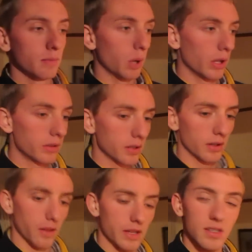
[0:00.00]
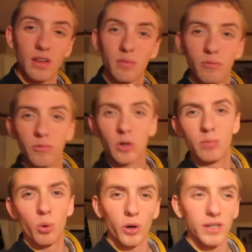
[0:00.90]
But uh, that's it. Very
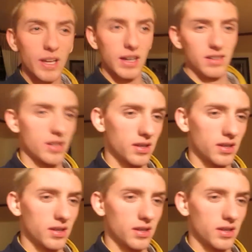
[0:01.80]
boring day.